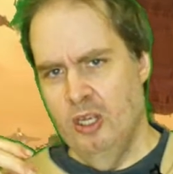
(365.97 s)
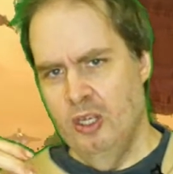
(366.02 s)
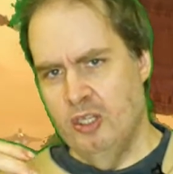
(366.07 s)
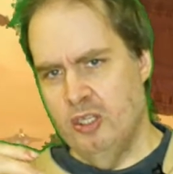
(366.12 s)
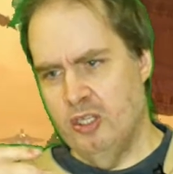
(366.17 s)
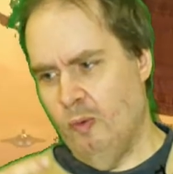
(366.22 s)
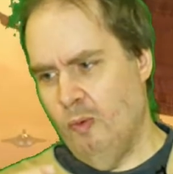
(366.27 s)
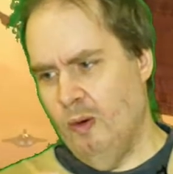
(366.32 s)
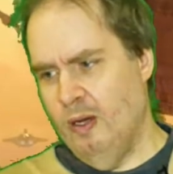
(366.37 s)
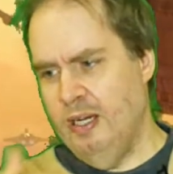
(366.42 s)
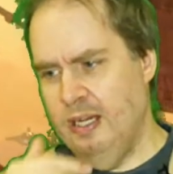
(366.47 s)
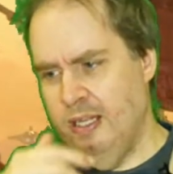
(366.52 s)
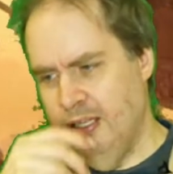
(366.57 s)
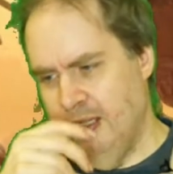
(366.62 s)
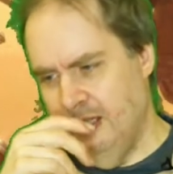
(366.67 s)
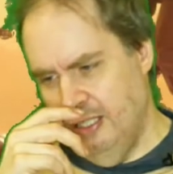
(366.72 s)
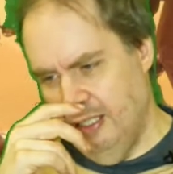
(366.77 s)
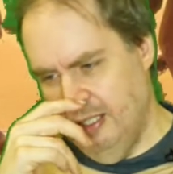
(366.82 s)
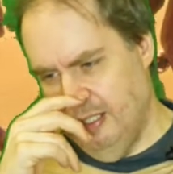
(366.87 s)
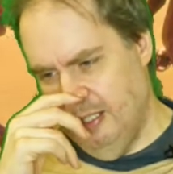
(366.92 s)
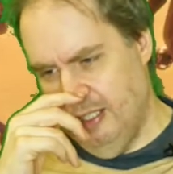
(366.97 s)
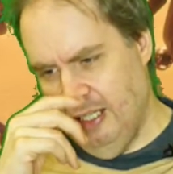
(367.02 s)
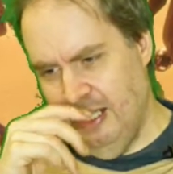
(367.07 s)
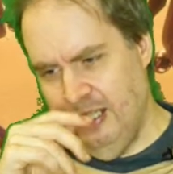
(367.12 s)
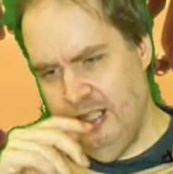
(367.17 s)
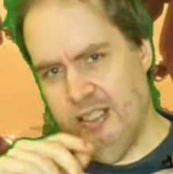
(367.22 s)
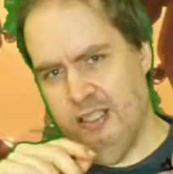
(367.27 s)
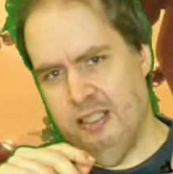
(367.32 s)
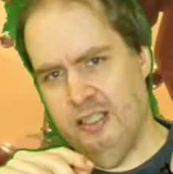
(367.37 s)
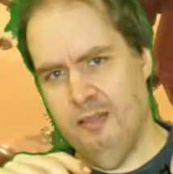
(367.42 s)
So what it is is the
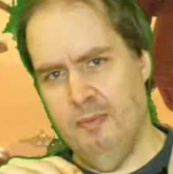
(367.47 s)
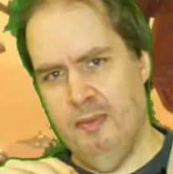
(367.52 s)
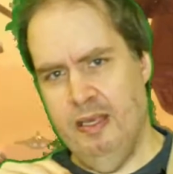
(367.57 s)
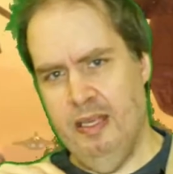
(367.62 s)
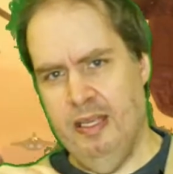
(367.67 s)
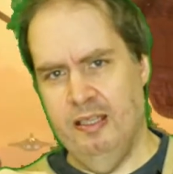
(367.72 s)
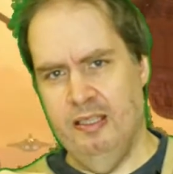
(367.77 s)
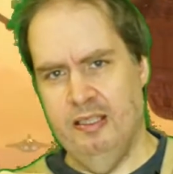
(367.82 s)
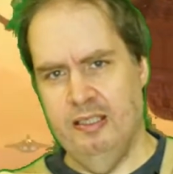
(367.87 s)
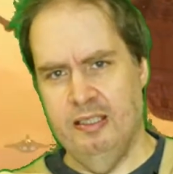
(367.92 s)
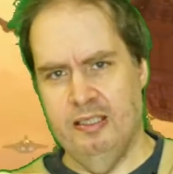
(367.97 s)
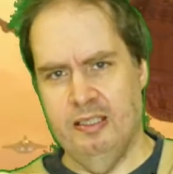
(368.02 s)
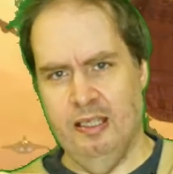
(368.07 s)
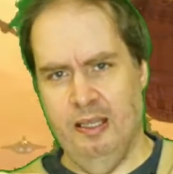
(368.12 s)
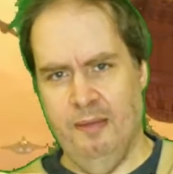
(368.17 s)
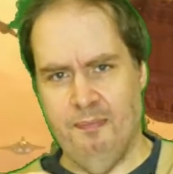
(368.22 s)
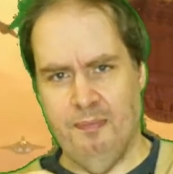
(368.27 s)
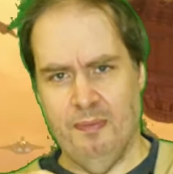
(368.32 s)
dice system is